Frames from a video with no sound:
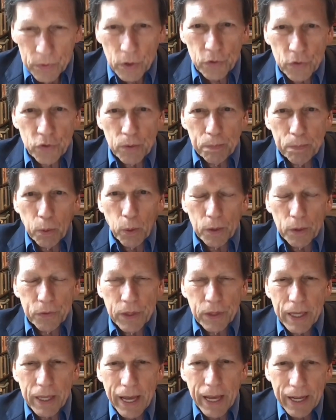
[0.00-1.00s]
to
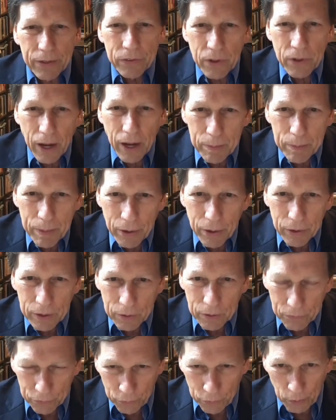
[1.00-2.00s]
support the
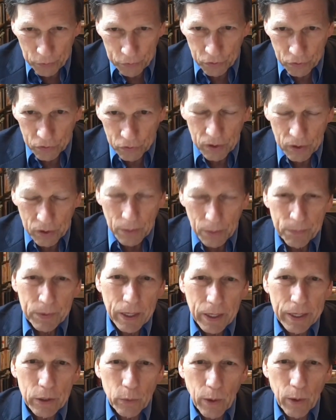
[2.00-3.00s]
anti-American forces
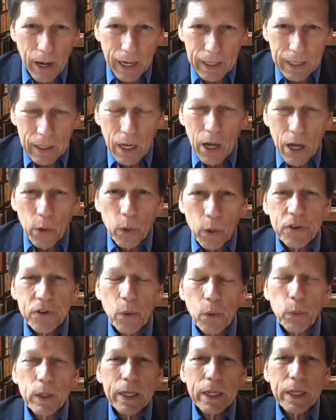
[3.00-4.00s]
in Iraq. We
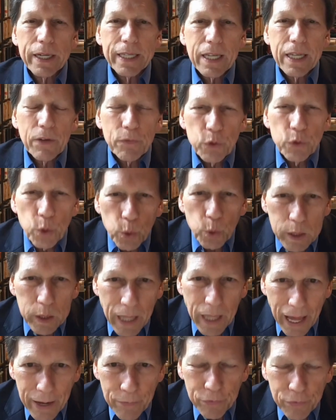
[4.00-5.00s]
said we're going to give new
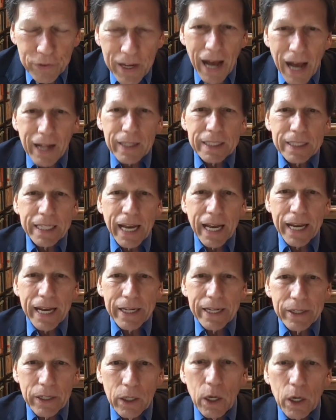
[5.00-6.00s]
life to
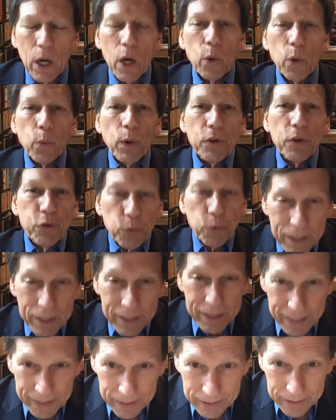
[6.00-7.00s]
Al-Qaeda, which we
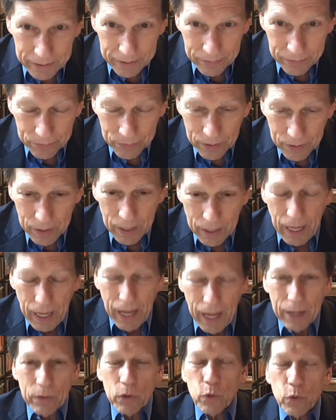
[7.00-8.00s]
did,
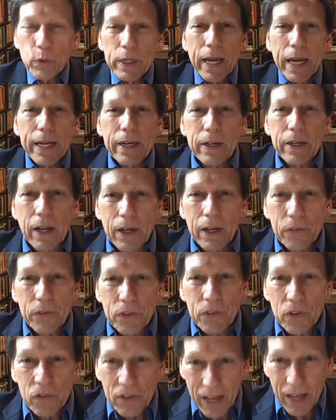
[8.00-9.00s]
and created a
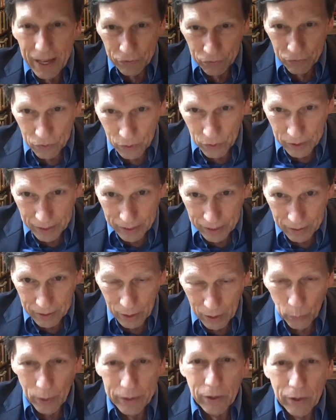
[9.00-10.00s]
disaster there
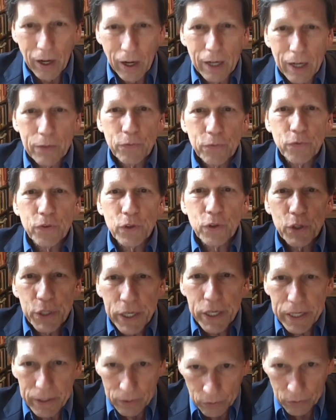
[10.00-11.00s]
that went on for
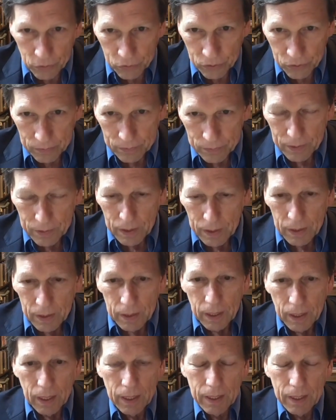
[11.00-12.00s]
years.
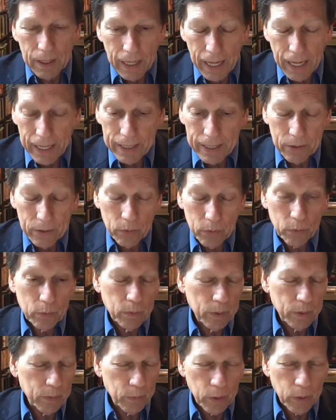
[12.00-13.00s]
And
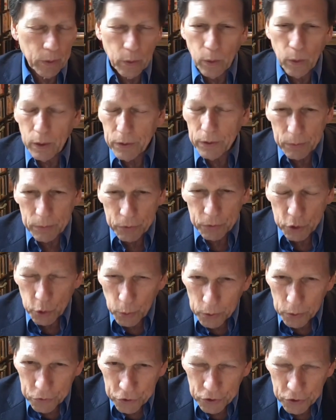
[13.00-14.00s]
with all the
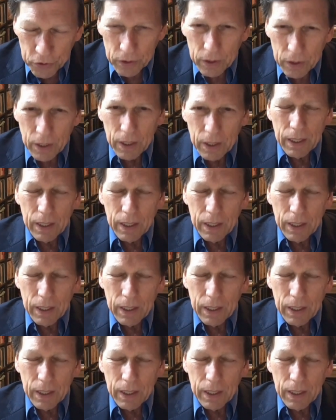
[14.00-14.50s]
torture